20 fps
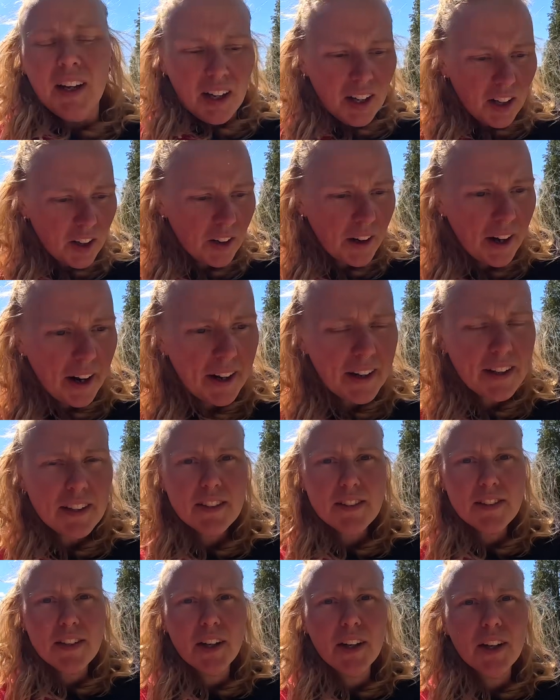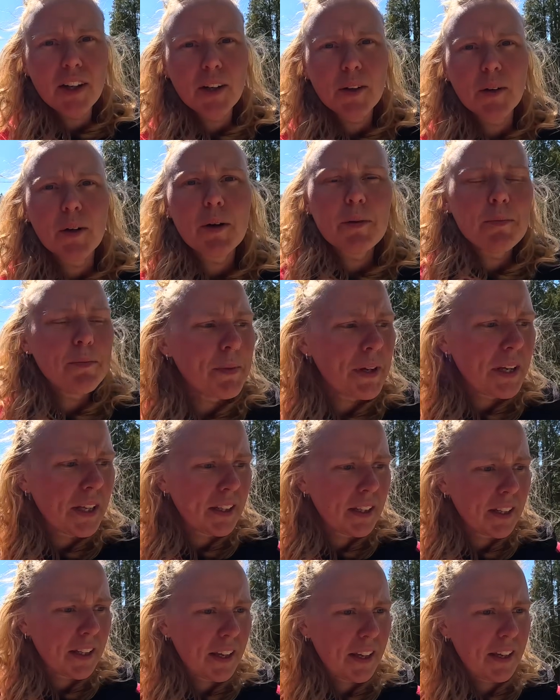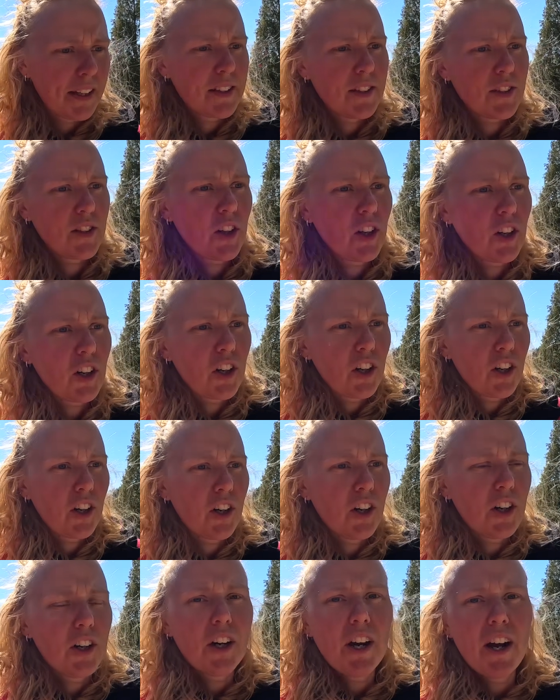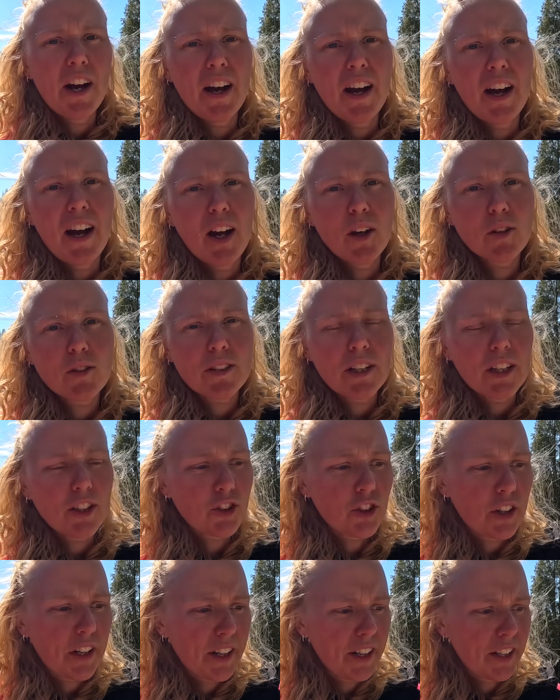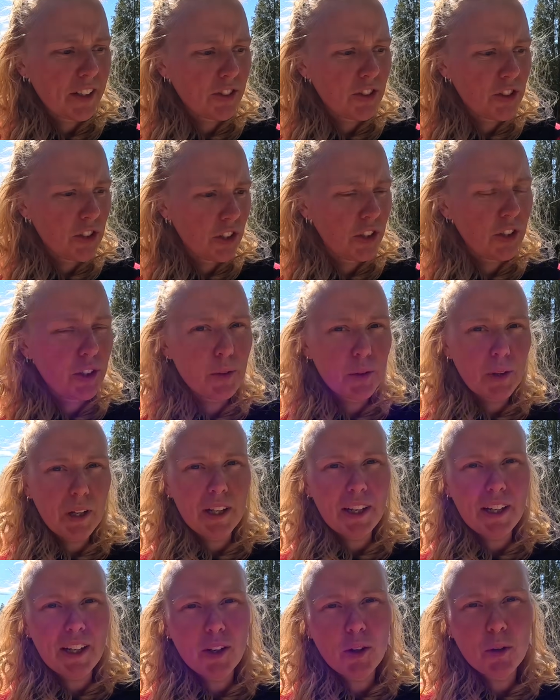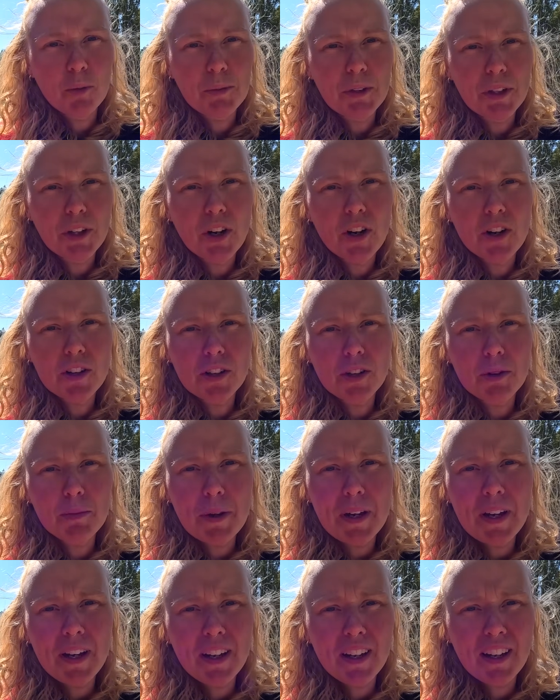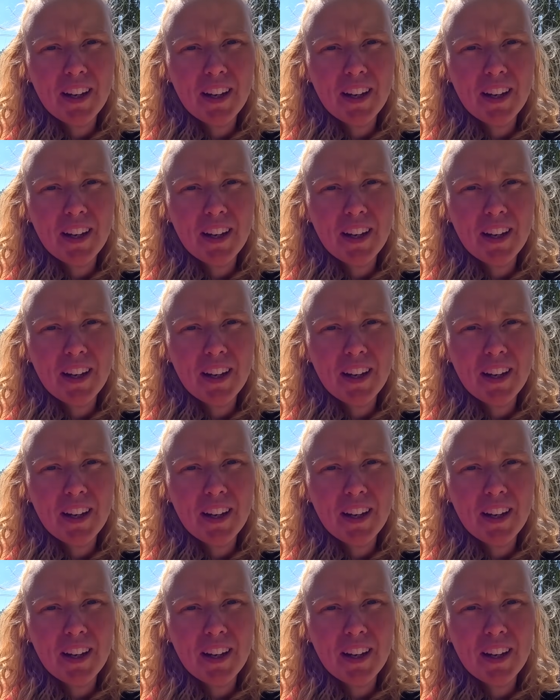All right, so me and the kids are outside trying to clean up the garden a bit,